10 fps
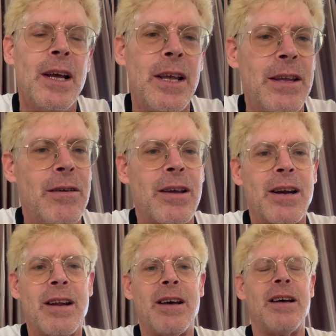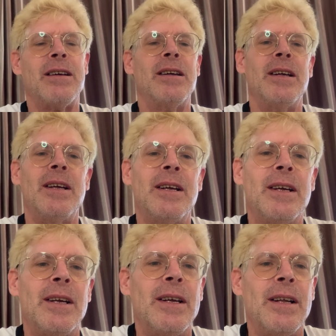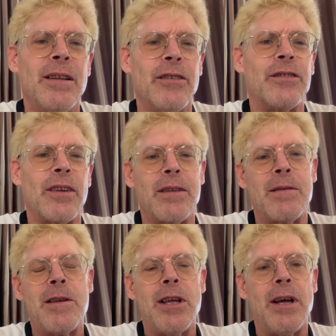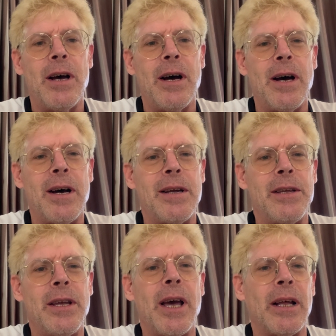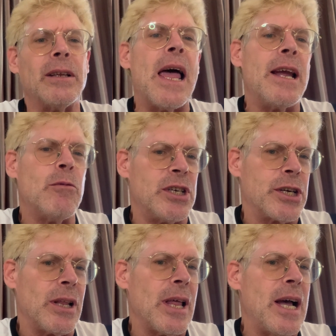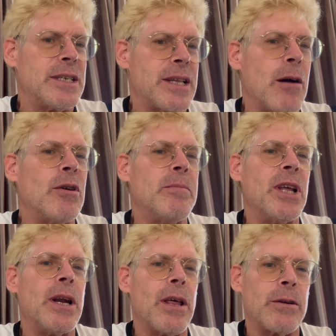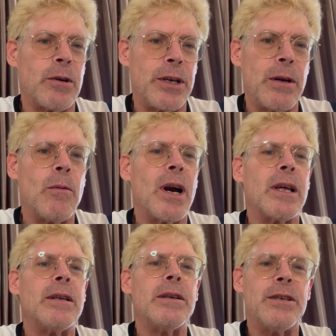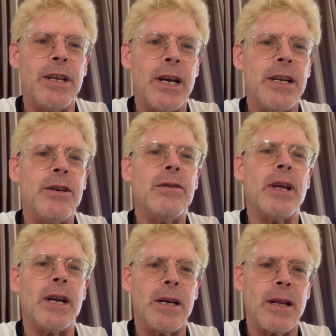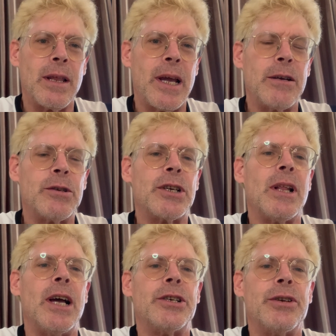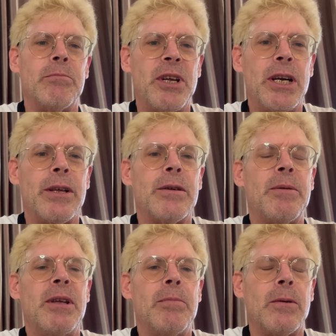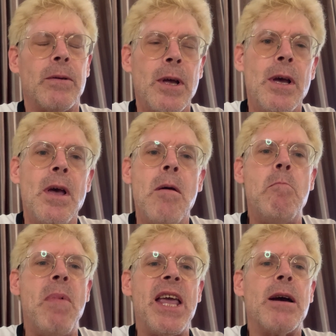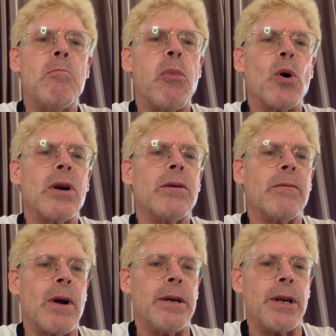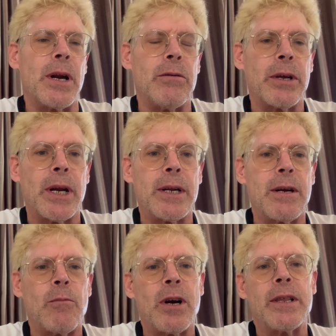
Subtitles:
You can there's a language class. That would be another one you'd want to get into language class. You'll meet other people. Make a border run, get into one of